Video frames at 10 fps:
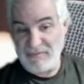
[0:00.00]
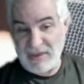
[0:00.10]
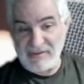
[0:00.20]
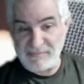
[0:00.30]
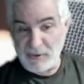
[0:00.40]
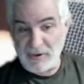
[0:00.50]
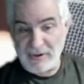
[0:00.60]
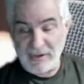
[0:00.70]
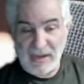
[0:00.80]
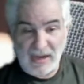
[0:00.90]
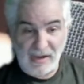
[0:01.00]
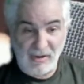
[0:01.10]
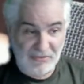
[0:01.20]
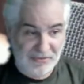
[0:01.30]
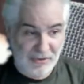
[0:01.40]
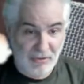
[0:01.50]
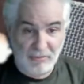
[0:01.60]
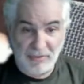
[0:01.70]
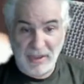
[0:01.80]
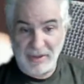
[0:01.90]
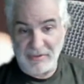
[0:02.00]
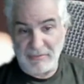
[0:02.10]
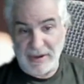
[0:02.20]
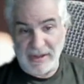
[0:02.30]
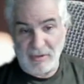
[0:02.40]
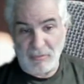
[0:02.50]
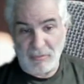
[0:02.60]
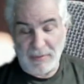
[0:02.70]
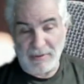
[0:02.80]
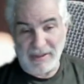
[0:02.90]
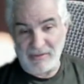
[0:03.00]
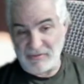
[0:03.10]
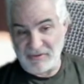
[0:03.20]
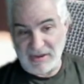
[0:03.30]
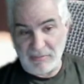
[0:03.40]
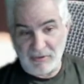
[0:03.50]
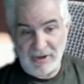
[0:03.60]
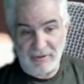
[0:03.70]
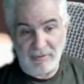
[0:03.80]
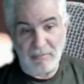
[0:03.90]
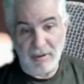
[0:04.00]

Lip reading: Facebook, and also the radio will be able to either see them or hear them.